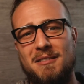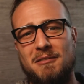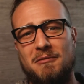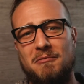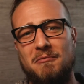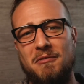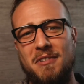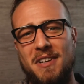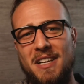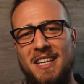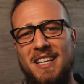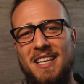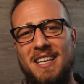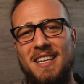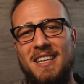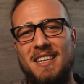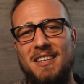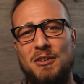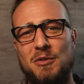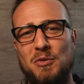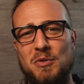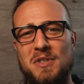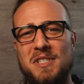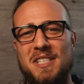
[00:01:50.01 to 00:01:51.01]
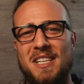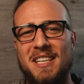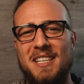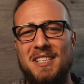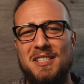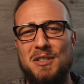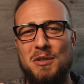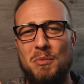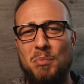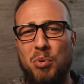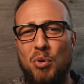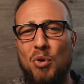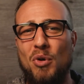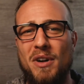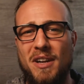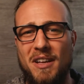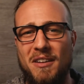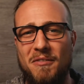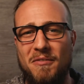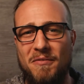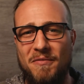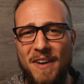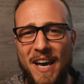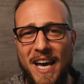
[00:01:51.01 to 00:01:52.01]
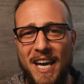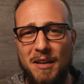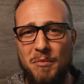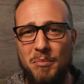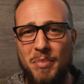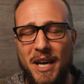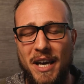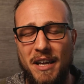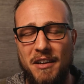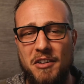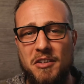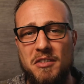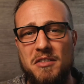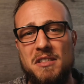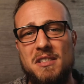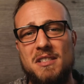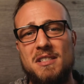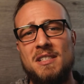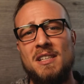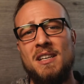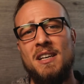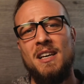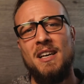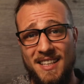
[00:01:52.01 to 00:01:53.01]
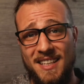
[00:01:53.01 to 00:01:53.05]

really using supporting fact patterns.